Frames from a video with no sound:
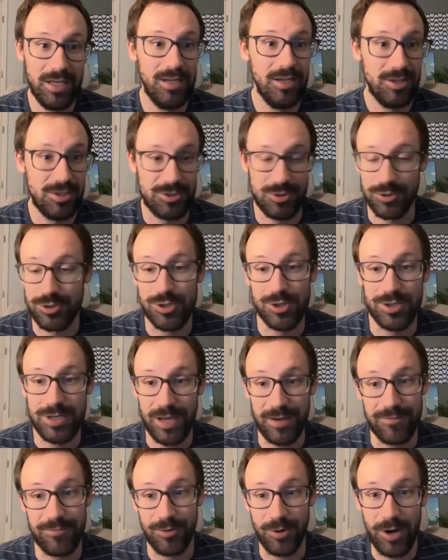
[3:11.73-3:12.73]
search your
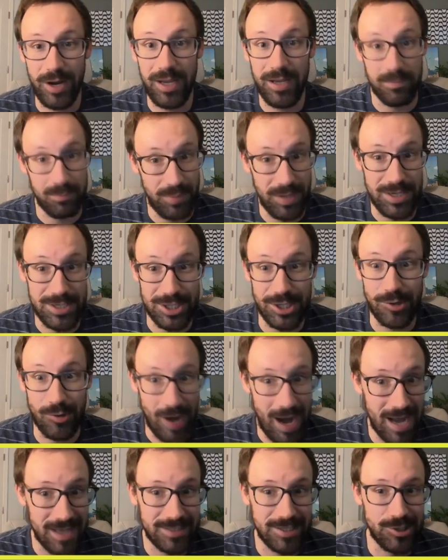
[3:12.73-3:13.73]
deck for a basic
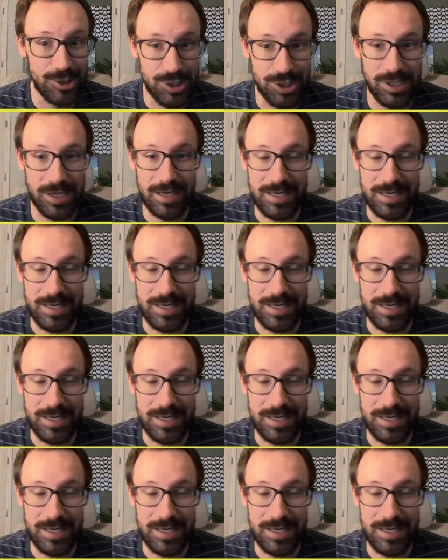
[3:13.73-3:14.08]
grass energy and